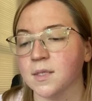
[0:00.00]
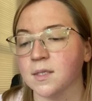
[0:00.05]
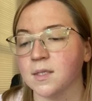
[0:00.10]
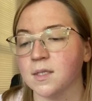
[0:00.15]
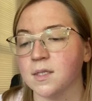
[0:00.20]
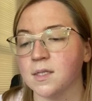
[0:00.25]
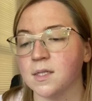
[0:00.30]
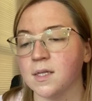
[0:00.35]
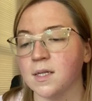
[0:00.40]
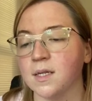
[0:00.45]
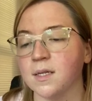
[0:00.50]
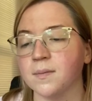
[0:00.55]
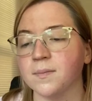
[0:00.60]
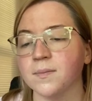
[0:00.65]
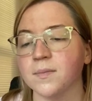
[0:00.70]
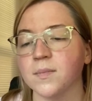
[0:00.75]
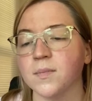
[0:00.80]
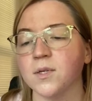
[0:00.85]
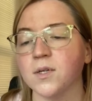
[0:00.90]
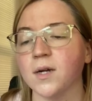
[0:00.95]
See,
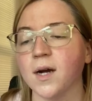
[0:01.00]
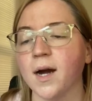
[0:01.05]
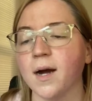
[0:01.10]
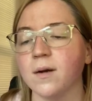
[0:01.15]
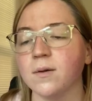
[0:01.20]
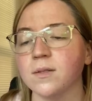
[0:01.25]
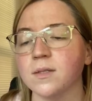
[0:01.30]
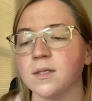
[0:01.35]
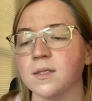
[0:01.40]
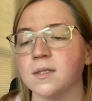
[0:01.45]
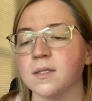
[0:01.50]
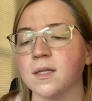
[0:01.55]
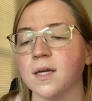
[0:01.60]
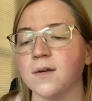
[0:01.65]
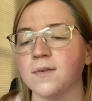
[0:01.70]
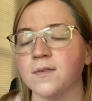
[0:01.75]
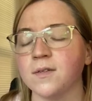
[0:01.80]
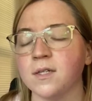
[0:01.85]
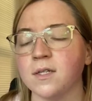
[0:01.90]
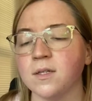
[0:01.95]
your house is
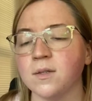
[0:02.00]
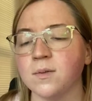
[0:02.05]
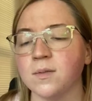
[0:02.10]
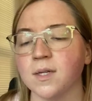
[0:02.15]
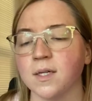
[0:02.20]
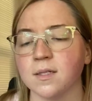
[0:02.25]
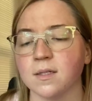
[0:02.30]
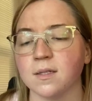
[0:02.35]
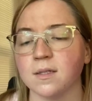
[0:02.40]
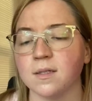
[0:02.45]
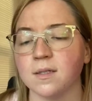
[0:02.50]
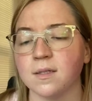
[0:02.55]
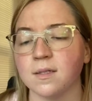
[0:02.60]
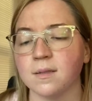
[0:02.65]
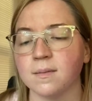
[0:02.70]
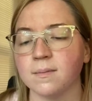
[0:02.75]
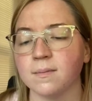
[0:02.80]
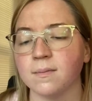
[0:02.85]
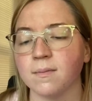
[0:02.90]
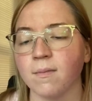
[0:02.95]
left to you desolate.
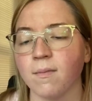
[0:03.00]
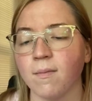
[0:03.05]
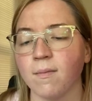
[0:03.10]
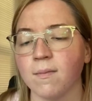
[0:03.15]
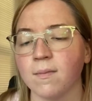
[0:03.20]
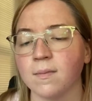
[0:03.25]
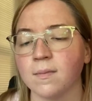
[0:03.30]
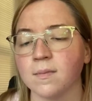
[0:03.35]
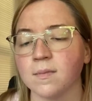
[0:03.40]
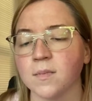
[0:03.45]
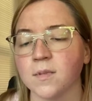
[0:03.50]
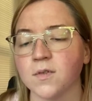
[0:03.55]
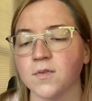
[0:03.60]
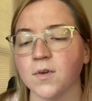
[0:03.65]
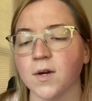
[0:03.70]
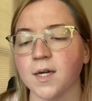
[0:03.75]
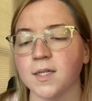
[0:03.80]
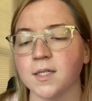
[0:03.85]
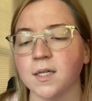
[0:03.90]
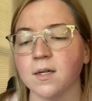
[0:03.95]
For
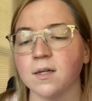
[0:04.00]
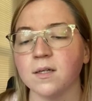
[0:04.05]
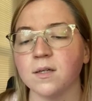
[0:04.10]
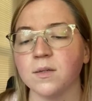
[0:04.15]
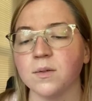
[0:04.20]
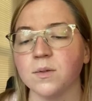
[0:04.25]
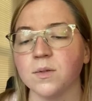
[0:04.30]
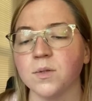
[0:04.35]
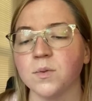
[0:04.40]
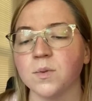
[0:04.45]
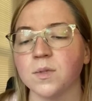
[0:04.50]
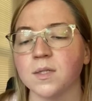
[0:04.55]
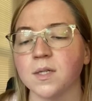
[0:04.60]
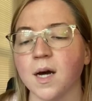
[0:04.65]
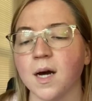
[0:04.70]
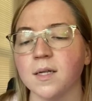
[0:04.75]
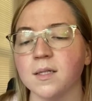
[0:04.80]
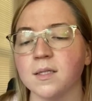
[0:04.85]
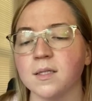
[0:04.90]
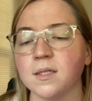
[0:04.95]
I tell you, you will
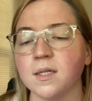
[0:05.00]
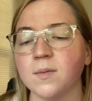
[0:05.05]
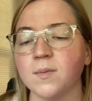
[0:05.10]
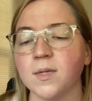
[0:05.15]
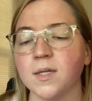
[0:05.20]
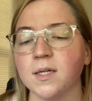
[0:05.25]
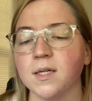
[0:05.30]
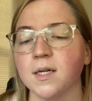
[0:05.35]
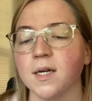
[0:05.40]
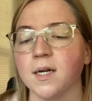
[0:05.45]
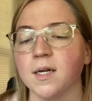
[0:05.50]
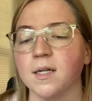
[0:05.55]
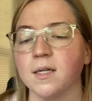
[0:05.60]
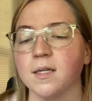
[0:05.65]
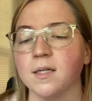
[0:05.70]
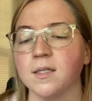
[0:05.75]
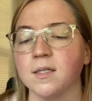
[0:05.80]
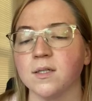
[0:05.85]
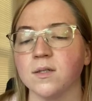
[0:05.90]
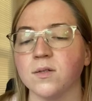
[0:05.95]
not see me again
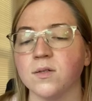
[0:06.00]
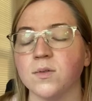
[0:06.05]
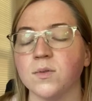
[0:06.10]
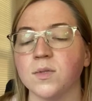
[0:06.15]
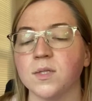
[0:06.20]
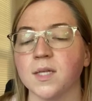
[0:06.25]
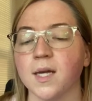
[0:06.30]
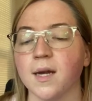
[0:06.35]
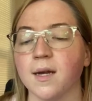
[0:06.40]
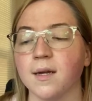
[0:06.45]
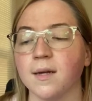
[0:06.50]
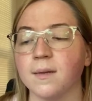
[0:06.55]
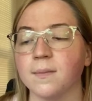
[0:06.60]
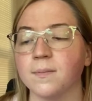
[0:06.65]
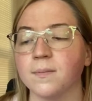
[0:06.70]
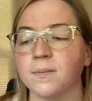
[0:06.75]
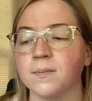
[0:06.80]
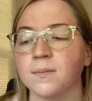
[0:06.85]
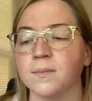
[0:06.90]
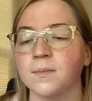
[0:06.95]
until you say,
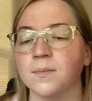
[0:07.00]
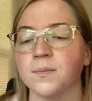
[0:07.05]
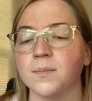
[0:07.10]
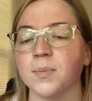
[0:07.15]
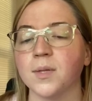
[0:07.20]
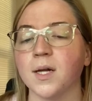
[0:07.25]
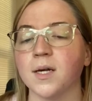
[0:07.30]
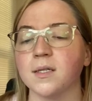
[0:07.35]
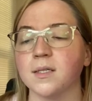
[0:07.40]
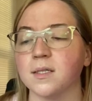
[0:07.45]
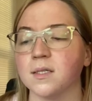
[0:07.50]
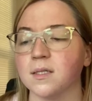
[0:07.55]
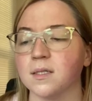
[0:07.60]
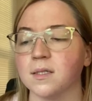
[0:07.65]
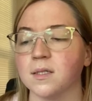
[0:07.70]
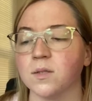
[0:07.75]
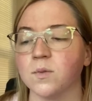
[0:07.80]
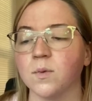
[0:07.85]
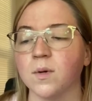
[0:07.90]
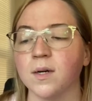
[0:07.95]
blessed is
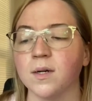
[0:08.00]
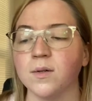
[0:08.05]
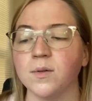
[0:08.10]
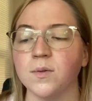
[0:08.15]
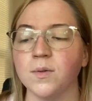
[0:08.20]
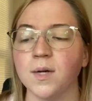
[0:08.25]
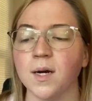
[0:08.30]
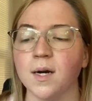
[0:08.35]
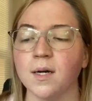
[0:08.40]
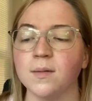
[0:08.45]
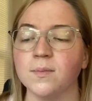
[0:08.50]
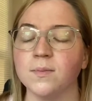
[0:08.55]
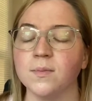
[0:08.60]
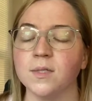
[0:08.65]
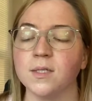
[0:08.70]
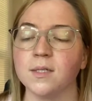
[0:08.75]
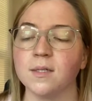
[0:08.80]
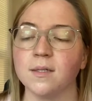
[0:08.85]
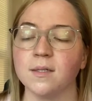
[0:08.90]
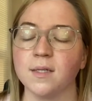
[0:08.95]
the one who
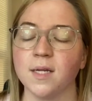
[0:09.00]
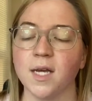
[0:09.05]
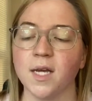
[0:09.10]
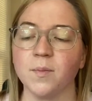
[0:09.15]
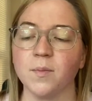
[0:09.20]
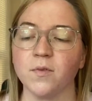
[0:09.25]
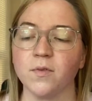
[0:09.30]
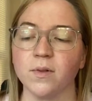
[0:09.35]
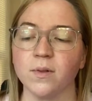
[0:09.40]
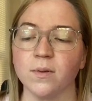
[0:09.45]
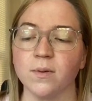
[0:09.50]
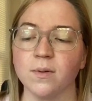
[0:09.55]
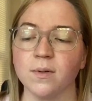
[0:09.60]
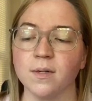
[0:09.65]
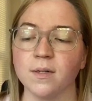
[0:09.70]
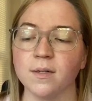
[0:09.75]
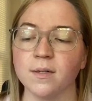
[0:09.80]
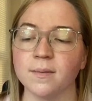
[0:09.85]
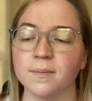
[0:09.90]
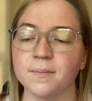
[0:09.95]
comes in the name of the
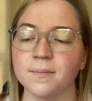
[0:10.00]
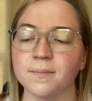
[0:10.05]
Lord."